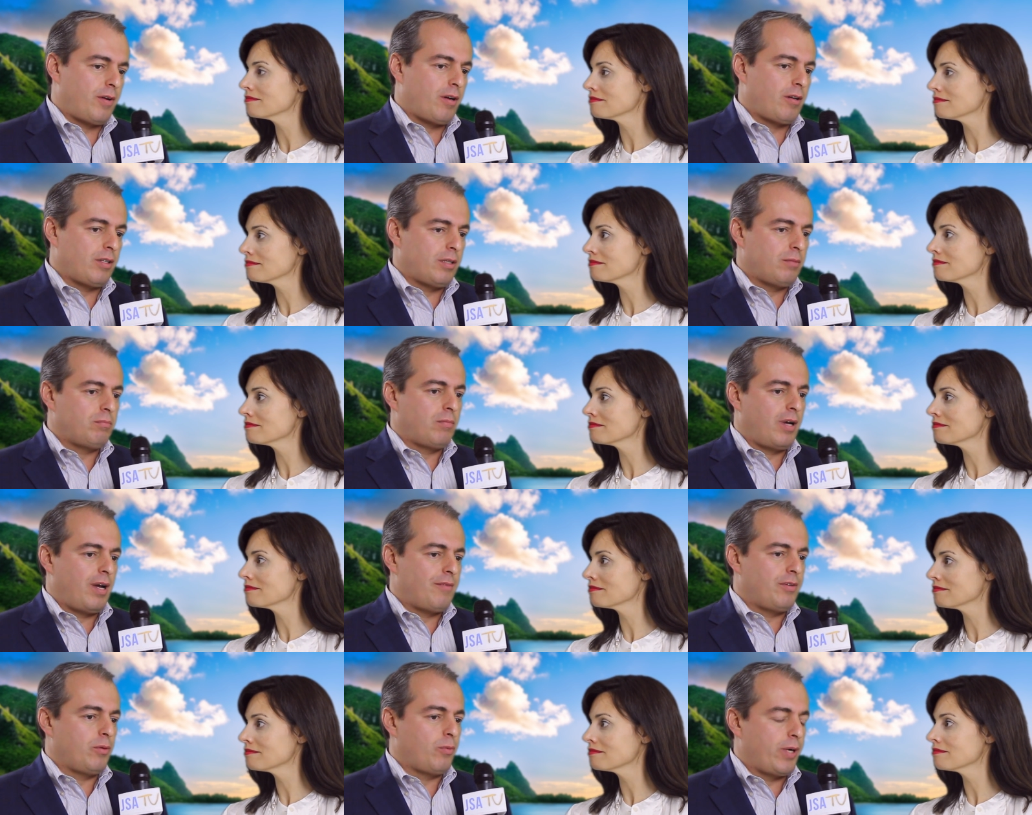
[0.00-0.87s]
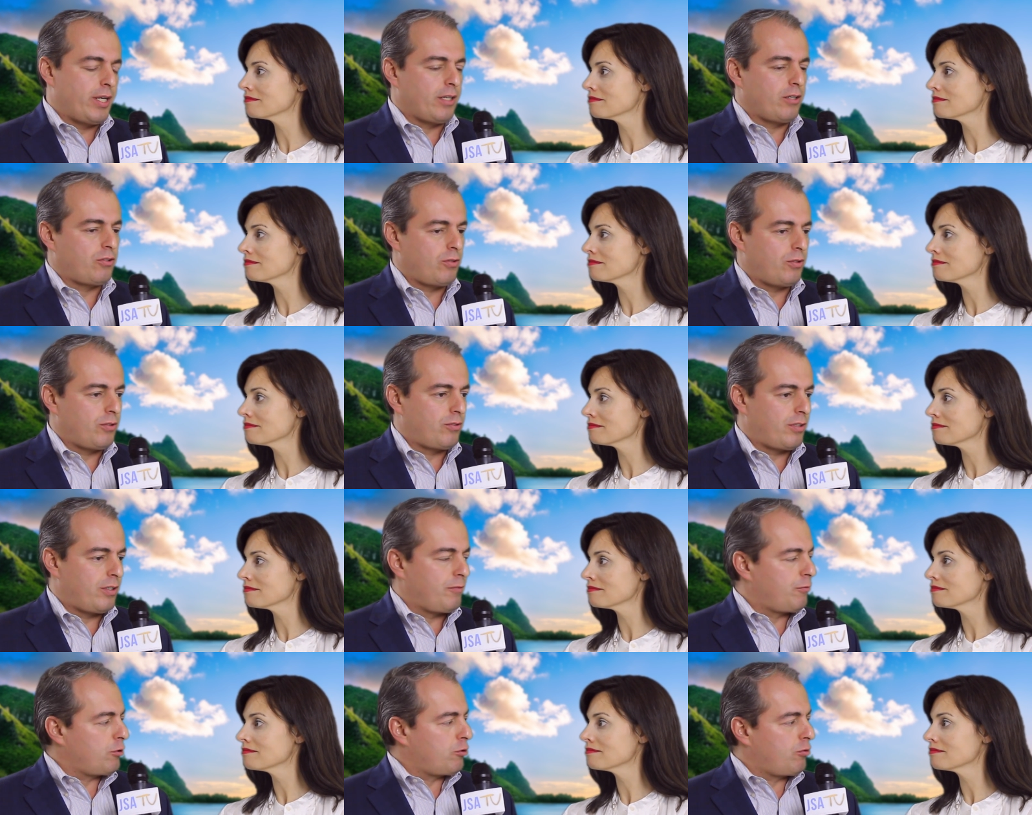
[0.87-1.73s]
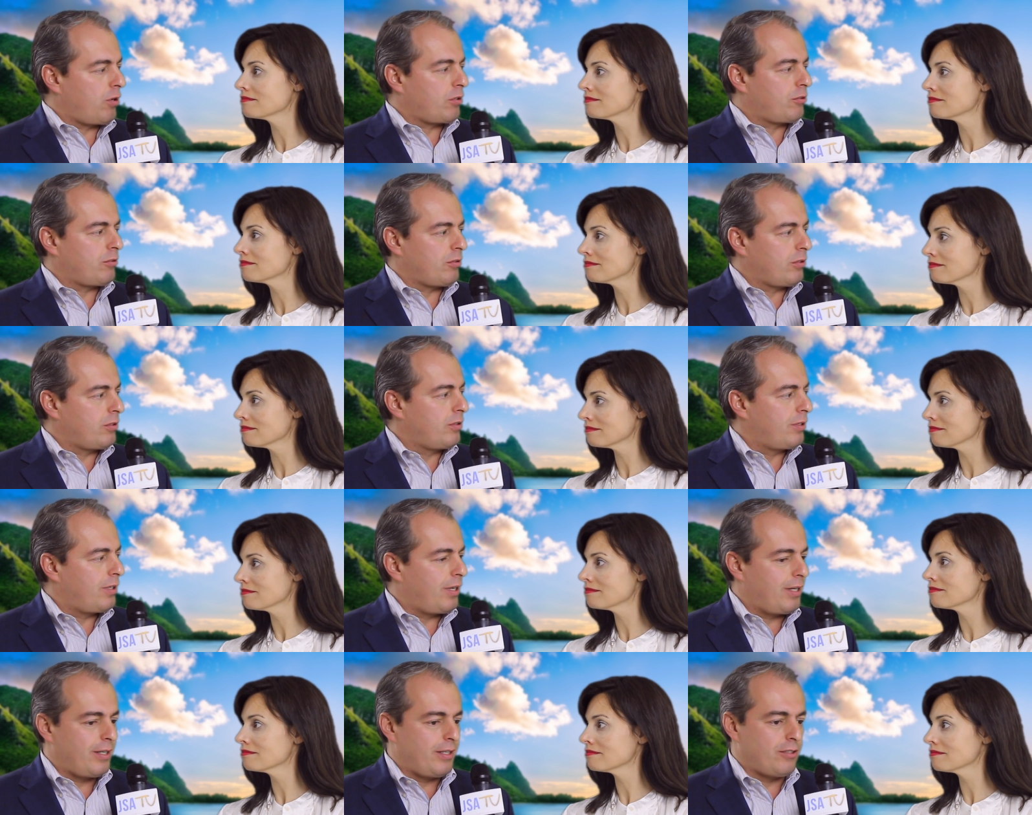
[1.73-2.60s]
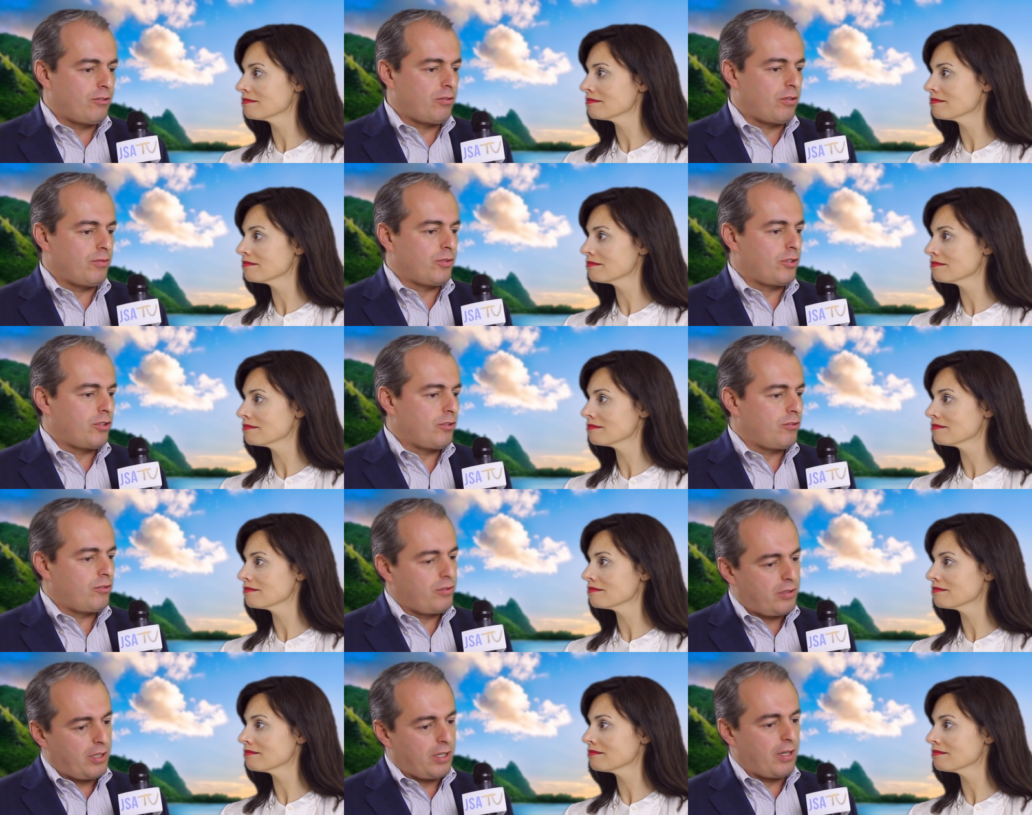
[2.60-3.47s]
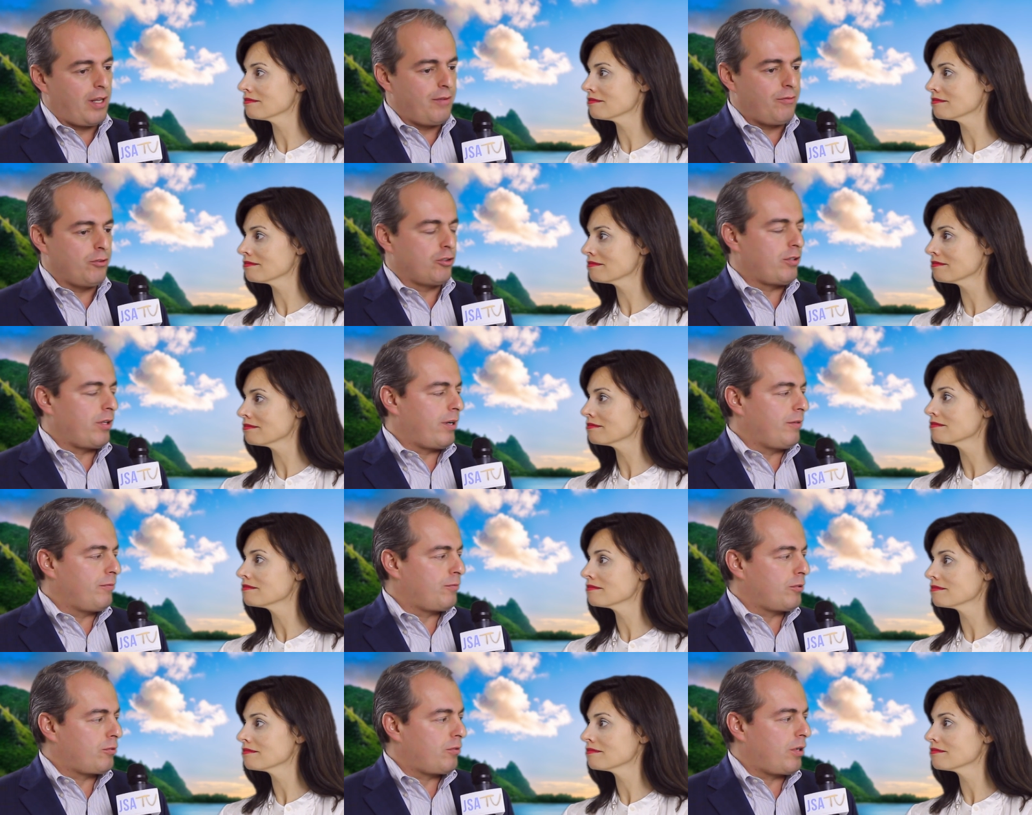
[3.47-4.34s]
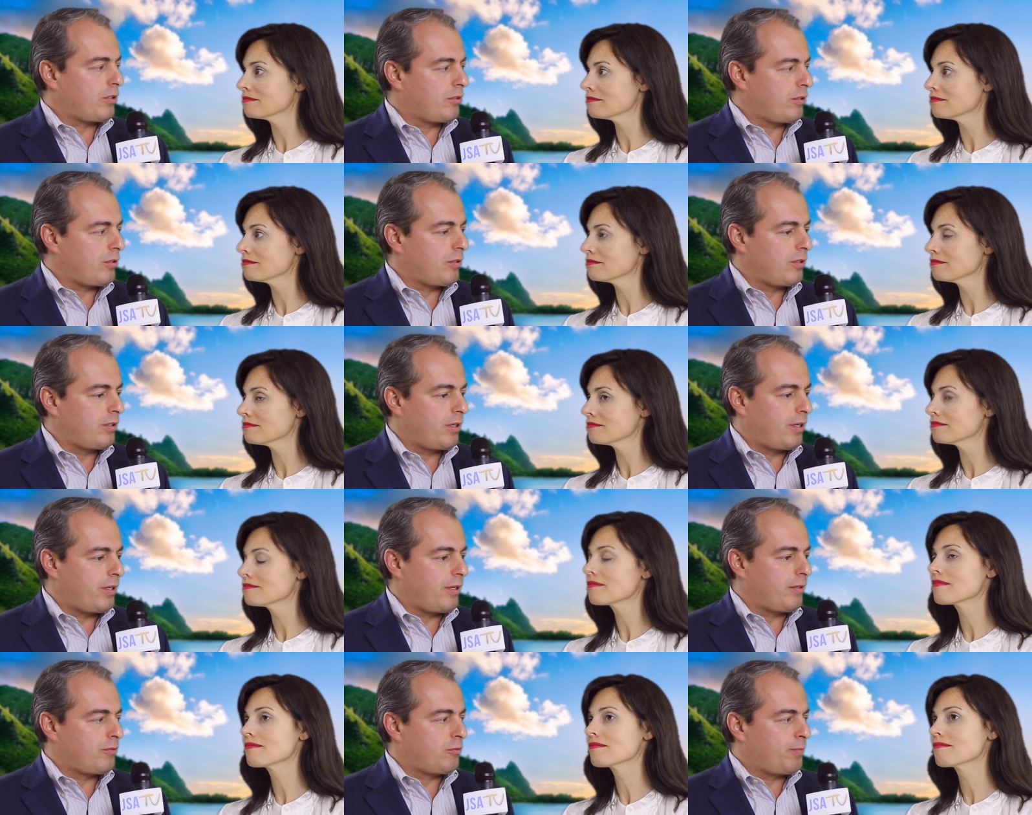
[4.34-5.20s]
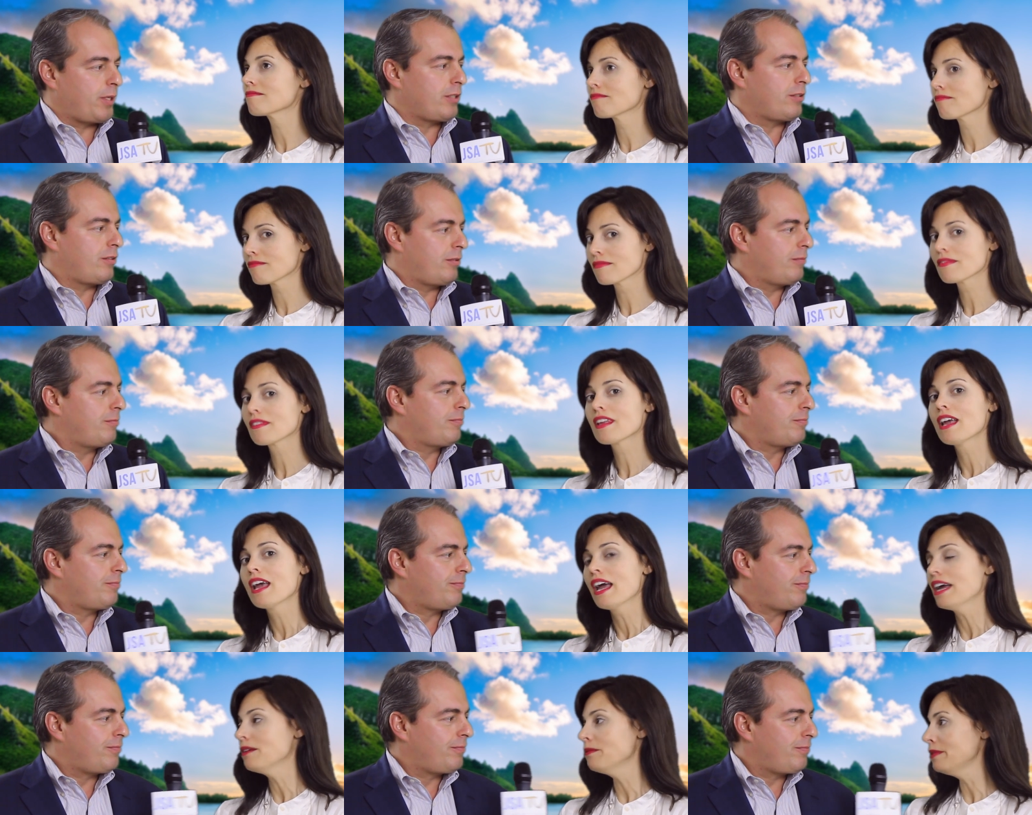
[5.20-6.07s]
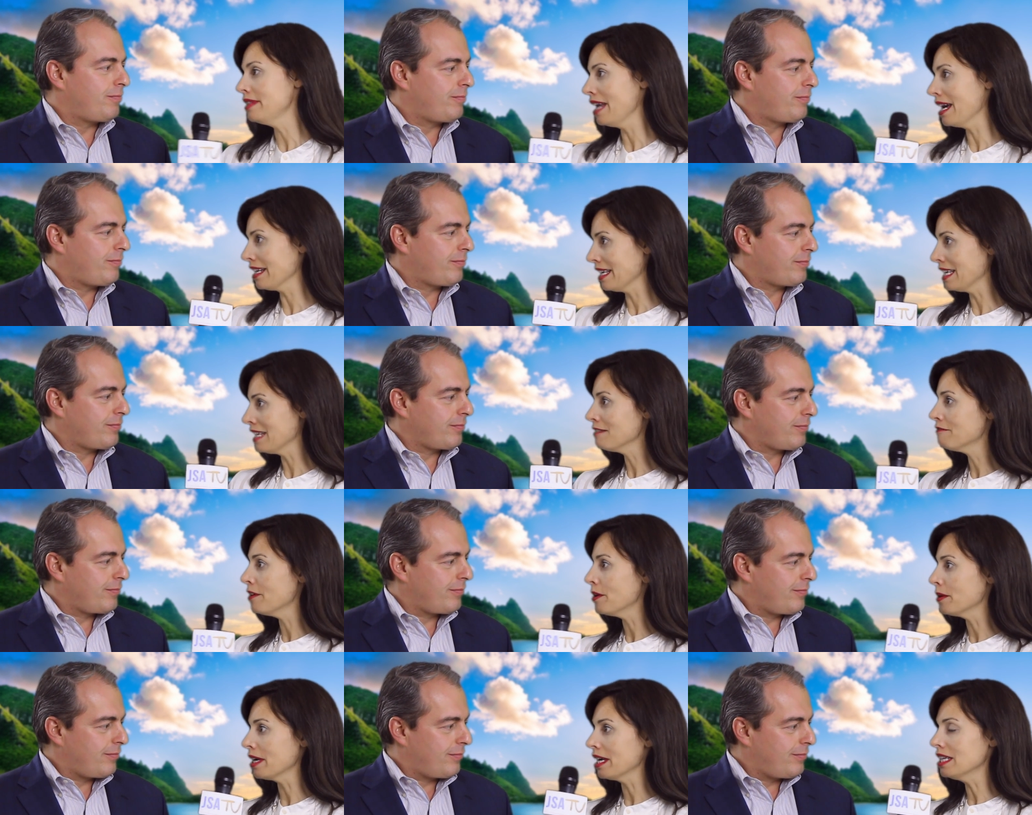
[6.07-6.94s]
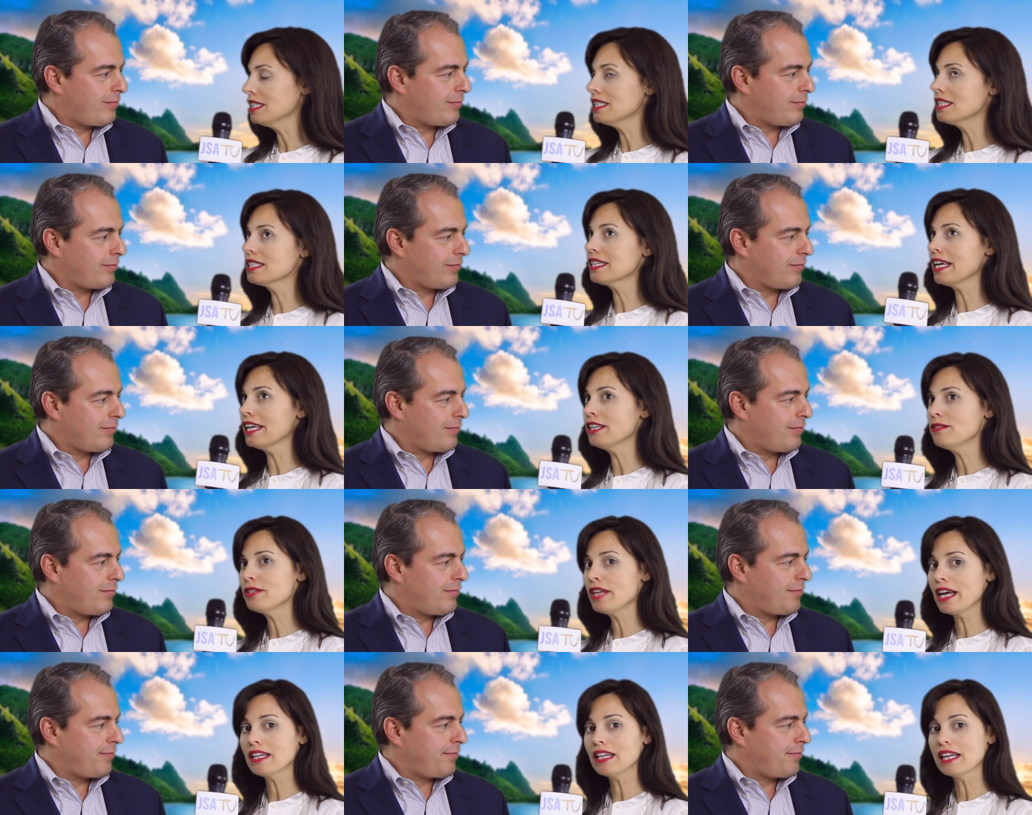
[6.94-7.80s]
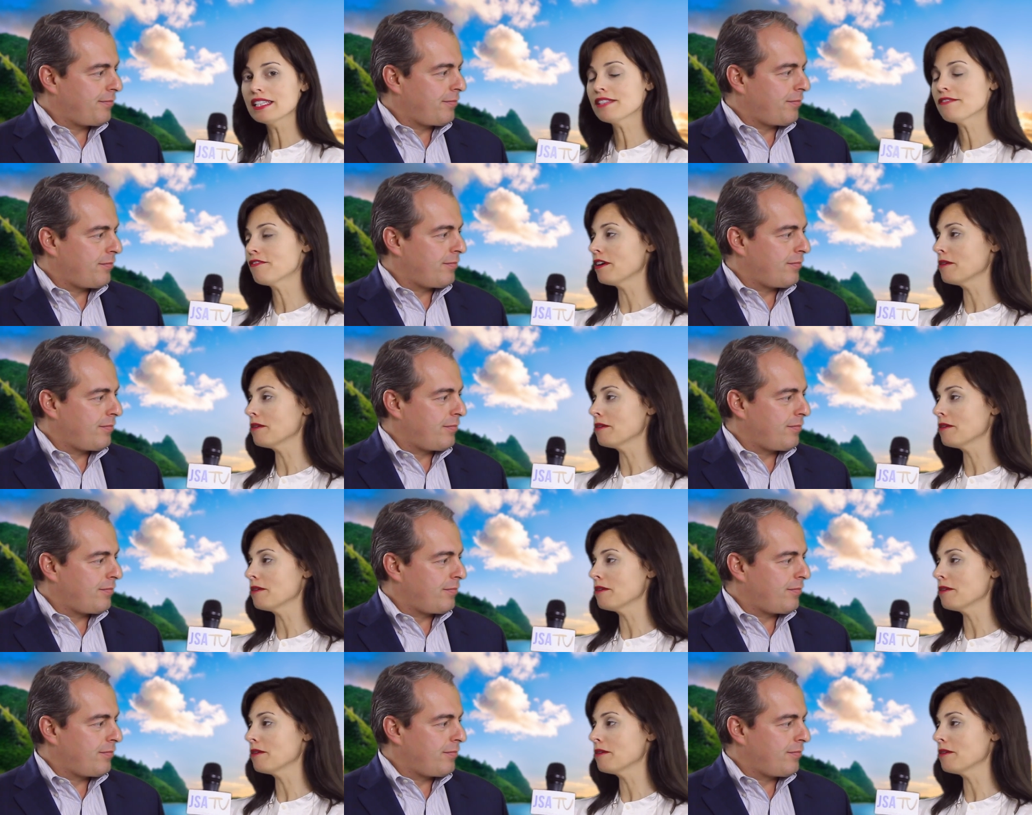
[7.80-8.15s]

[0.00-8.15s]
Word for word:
Speaker 1: fairly heavy weighting towards infrastructure uh, and services that leverage that infrastructure uh, space.
Speaker 2: And with that keen focus, can you tell us